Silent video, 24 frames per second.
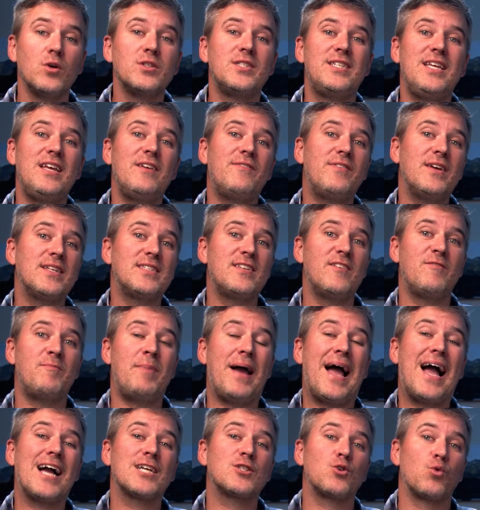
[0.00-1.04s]
Those
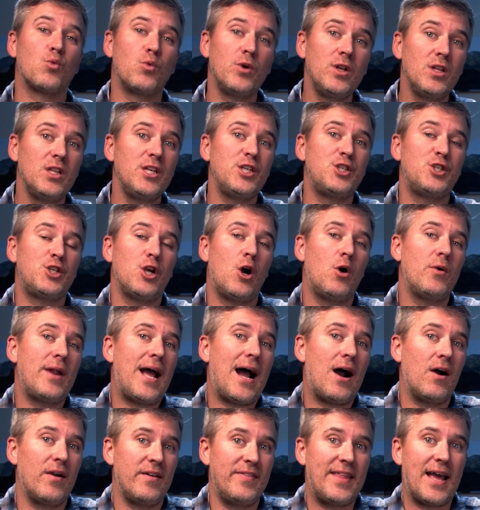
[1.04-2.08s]
defensive backs really
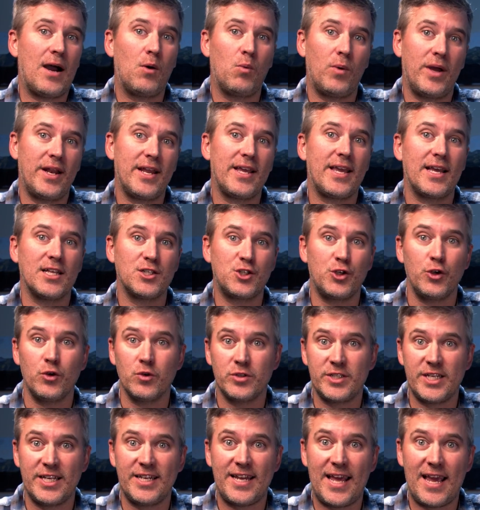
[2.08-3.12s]
showed out in that win against
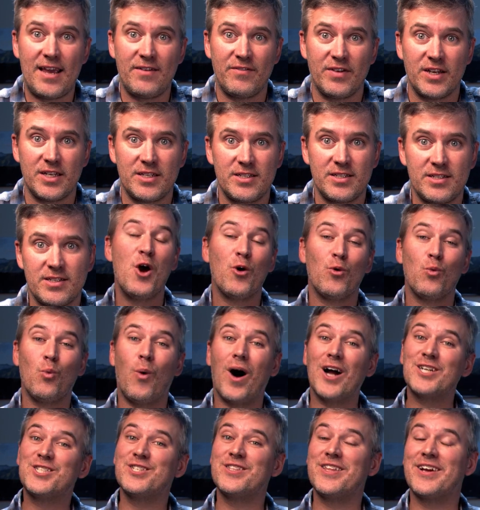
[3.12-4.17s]
UC Davis.
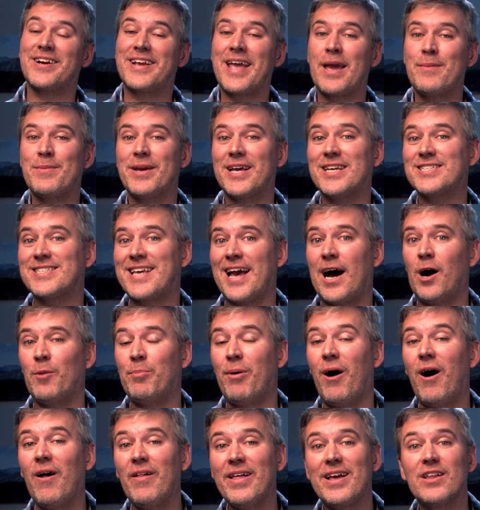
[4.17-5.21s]
Watching their game against
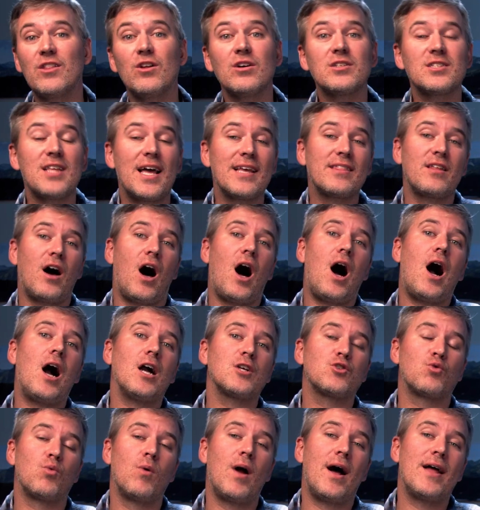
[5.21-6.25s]
Cal Poly, it looks like the
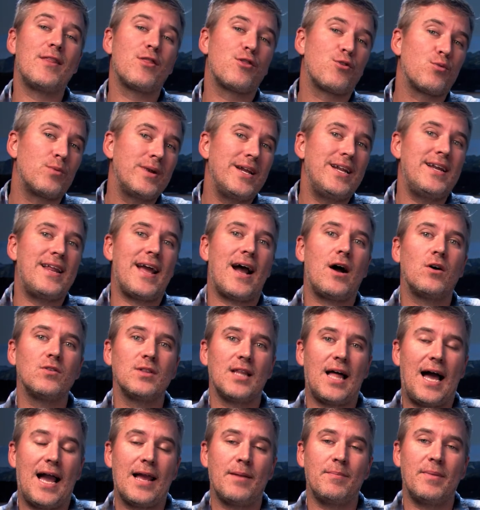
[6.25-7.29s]
Hawks run 3
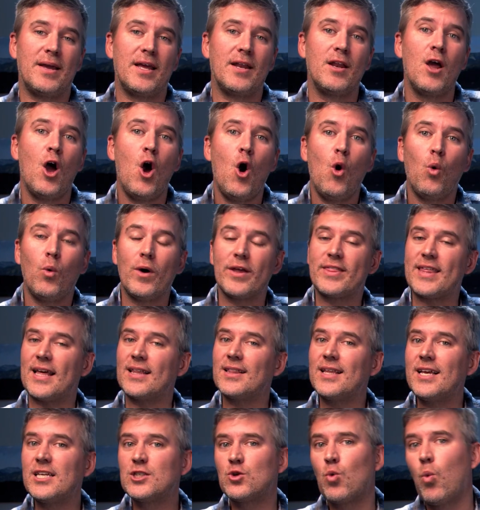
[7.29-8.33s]
down linemen with
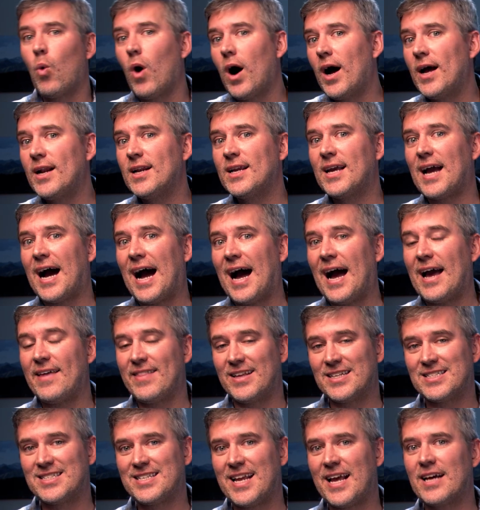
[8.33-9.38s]
at least 1
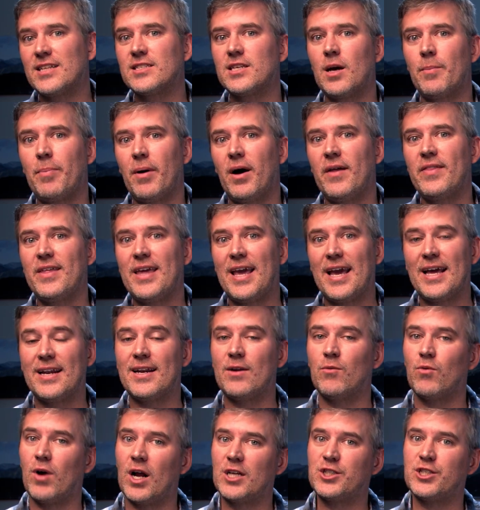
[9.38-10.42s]
guy that stands up on the
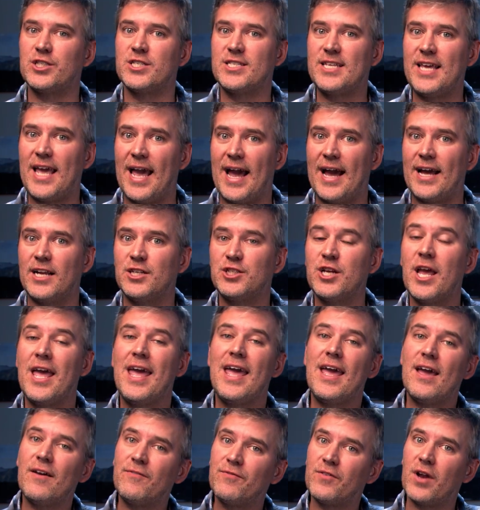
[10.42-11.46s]
end and rushes the edge,
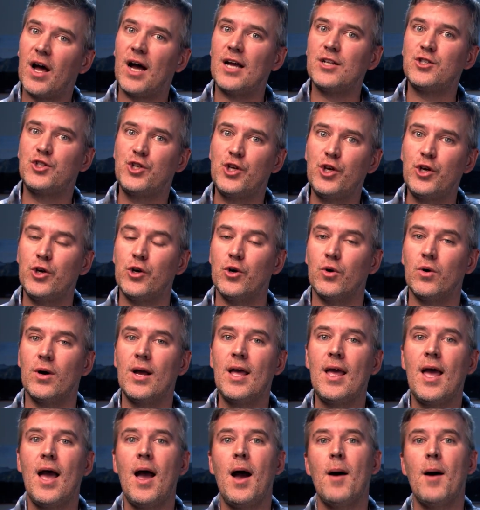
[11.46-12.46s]
if not 2.